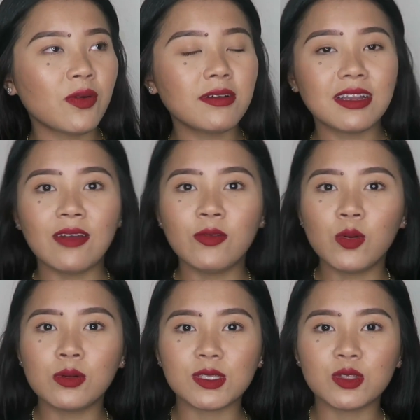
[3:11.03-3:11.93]
around and
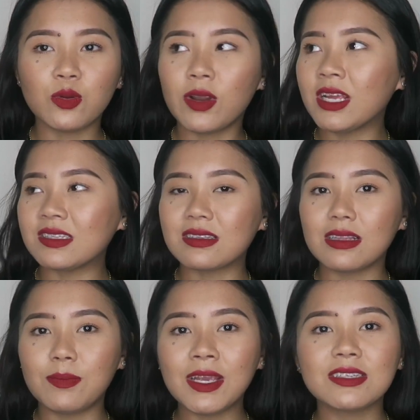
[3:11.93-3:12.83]
everyone was snoring and
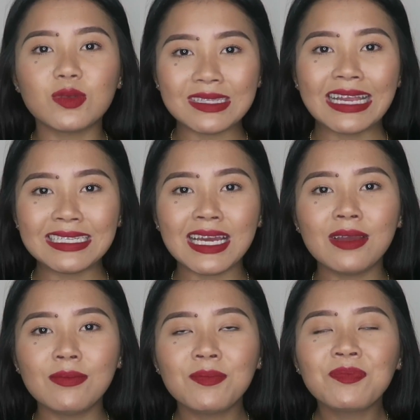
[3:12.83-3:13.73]
sleeping because it was
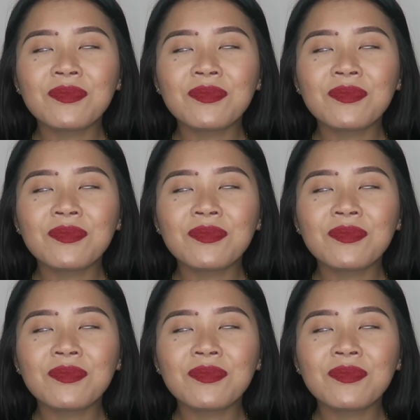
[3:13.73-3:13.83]
nighttime.